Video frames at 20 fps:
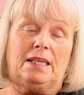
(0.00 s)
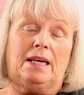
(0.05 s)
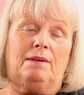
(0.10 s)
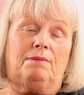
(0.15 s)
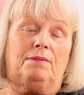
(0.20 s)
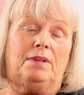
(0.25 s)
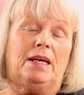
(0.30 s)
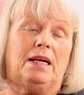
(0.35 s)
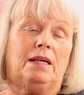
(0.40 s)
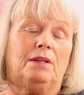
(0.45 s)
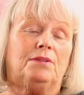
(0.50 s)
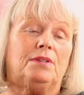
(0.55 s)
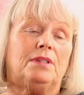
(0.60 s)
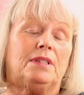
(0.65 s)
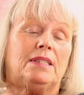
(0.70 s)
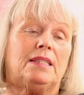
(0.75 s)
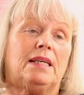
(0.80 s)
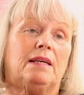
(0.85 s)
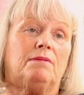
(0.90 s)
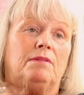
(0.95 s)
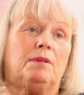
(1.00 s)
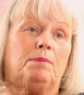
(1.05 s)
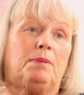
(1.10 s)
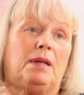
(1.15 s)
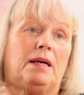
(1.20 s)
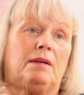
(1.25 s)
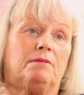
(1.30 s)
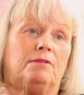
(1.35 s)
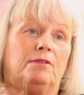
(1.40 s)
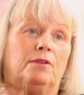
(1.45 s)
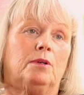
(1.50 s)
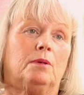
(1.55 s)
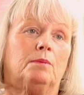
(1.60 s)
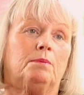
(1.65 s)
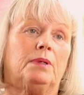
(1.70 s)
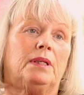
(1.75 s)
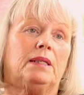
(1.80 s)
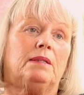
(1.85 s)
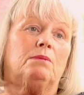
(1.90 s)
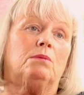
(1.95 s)
have the health and safety platform,
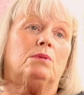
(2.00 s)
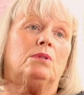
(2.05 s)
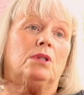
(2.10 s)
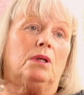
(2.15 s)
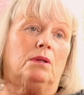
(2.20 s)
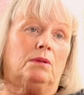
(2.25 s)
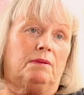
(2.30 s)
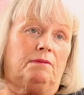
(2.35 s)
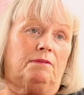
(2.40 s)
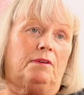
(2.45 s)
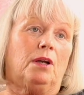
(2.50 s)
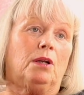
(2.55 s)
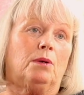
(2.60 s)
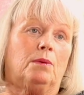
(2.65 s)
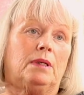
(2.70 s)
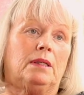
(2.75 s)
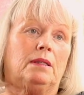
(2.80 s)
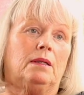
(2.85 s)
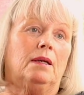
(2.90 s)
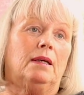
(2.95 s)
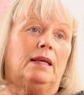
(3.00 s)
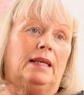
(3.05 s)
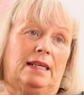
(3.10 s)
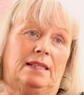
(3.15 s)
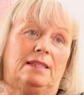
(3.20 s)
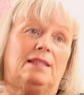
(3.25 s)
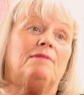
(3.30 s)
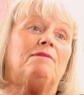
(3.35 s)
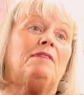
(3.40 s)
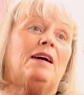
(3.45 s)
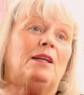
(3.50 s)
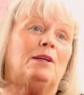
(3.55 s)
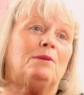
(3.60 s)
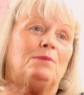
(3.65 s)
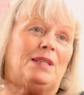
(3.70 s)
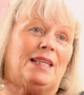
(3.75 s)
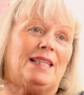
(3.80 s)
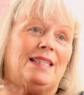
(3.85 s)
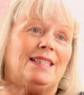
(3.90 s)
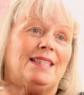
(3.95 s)
but it was only following, it
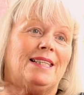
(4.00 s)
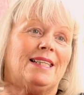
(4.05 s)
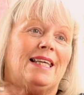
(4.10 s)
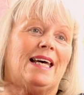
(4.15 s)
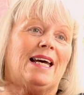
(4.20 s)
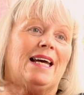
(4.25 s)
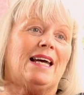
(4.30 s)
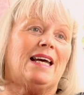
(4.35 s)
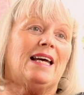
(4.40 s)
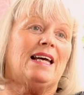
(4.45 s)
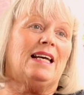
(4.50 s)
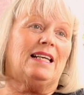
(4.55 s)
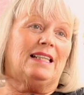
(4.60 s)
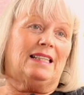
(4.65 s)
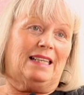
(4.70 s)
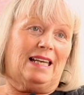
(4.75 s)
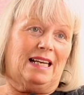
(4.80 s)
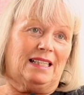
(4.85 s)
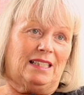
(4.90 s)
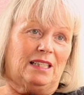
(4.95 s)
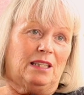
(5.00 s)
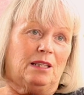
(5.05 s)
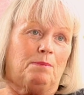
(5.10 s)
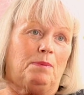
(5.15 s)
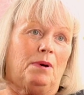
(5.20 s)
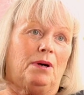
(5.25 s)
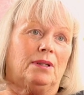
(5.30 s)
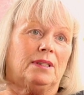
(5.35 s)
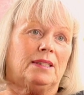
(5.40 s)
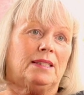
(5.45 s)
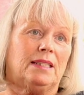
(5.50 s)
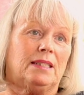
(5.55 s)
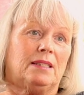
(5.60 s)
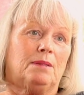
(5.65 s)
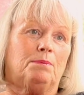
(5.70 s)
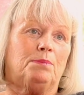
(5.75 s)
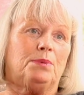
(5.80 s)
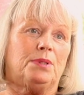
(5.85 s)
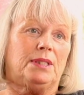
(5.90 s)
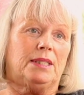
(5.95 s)
developed into there and getting the policies
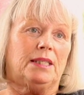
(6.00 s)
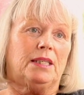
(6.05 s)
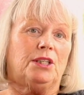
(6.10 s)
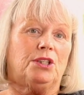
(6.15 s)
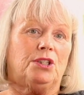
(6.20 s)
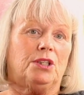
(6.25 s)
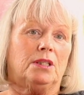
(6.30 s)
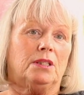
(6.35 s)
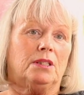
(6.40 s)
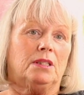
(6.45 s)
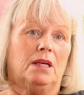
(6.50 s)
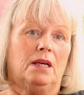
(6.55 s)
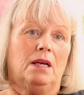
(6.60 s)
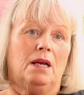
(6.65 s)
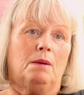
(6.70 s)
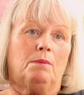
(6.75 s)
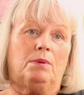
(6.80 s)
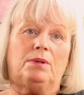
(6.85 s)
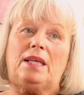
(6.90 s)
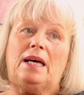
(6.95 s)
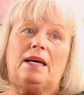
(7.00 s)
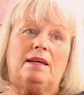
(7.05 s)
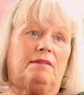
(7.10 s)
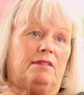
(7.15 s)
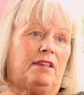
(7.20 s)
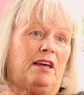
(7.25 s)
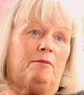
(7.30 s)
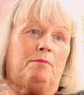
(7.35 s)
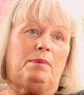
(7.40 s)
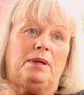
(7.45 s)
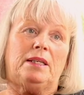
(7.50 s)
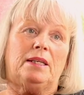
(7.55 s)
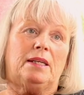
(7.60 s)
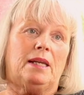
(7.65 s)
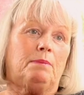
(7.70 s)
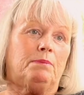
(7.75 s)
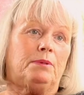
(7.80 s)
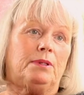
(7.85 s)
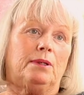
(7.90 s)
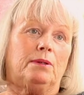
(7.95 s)
and procedures. But they've been
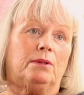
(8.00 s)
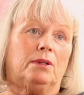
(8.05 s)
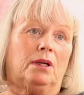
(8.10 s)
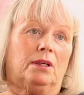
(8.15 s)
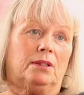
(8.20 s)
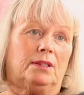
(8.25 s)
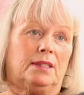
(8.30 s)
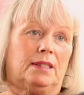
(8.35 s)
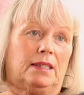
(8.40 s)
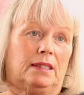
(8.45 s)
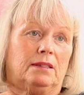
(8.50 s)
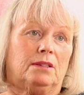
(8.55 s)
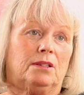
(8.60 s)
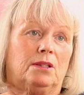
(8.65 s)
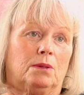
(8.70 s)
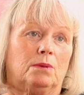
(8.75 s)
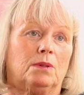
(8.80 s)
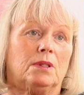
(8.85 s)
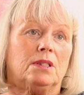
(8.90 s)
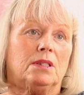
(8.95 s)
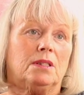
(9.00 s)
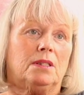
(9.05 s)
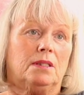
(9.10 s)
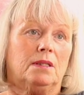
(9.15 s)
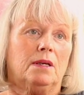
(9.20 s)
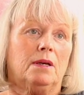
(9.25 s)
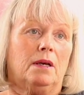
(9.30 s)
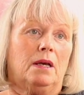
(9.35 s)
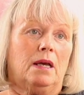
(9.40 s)
an absolute godsend to us.